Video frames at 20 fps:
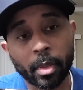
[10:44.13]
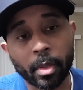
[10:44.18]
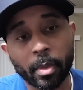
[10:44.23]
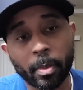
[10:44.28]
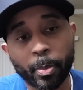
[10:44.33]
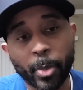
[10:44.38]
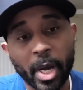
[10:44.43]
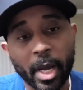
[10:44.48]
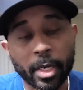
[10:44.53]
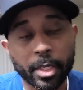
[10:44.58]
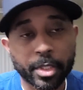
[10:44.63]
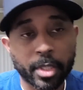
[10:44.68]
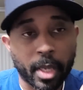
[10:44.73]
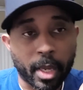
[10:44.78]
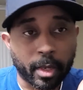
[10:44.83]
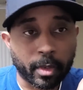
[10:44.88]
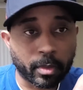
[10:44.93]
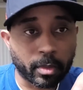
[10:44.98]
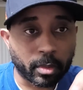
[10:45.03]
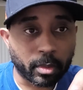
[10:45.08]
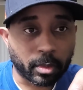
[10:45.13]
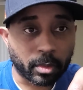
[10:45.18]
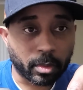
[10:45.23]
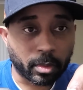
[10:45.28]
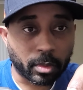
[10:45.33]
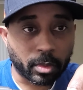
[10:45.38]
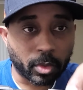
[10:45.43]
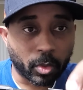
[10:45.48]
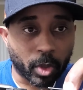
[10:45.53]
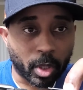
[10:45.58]
Polish that.
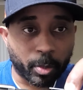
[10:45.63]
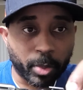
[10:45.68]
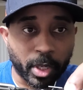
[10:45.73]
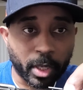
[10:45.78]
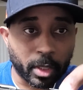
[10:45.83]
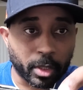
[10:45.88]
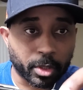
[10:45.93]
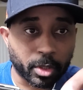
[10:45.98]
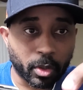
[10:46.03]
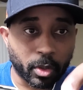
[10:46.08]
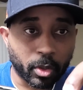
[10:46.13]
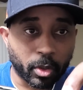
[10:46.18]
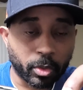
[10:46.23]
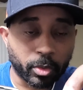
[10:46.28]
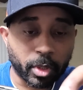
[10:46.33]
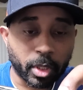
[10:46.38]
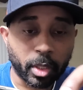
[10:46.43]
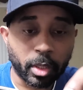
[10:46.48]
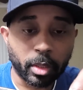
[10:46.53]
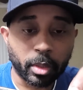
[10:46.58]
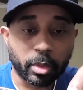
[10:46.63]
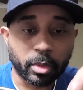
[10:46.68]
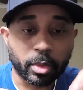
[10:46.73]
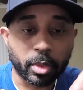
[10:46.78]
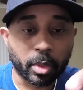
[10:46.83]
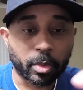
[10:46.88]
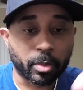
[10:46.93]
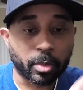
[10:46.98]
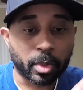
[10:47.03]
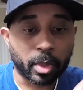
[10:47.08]
You want to polish the whole thing.
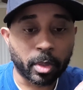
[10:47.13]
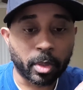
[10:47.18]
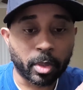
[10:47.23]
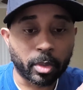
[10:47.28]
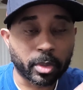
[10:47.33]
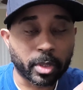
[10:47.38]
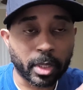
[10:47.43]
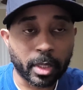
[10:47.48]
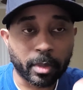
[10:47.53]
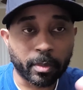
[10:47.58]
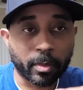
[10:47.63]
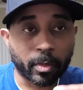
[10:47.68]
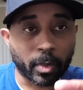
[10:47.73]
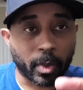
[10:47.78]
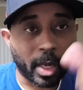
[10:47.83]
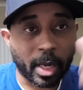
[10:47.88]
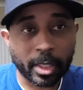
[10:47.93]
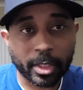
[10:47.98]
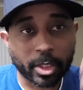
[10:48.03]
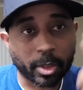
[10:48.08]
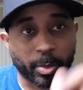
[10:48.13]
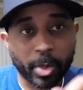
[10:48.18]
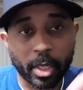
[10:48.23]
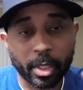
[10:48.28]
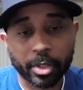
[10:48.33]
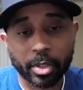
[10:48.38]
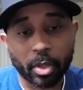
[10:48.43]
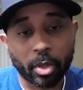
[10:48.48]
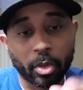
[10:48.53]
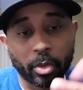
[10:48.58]
So you know what I'm saying. I just
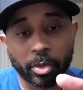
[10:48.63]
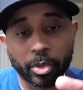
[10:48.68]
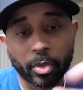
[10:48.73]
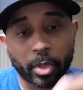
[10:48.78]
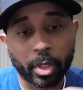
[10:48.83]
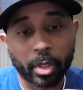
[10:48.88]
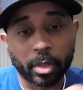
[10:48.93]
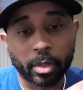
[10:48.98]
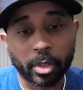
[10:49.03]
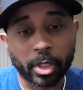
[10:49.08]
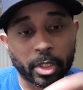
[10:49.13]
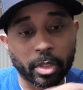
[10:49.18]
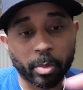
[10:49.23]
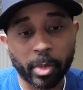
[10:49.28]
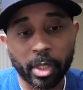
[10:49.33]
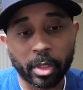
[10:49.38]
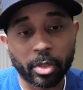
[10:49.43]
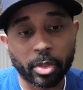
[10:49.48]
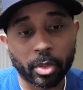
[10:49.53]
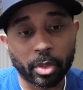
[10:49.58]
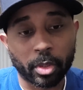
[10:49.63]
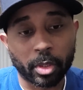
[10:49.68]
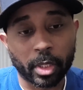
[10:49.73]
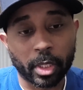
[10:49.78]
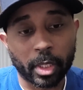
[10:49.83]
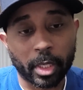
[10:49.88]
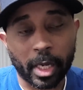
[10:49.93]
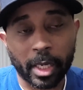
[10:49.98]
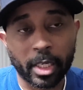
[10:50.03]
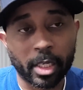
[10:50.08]
polished the whole trigger just to make sure
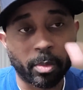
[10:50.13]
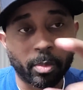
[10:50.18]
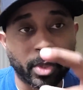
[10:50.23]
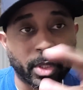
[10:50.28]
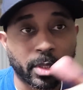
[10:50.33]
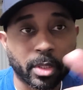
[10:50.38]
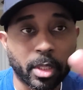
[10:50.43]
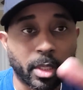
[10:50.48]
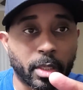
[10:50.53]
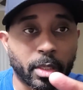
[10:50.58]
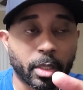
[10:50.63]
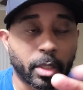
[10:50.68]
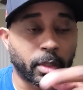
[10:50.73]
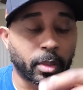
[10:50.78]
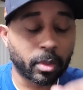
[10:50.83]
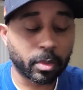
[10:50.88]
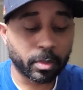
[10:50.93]
that I didn't miss anything.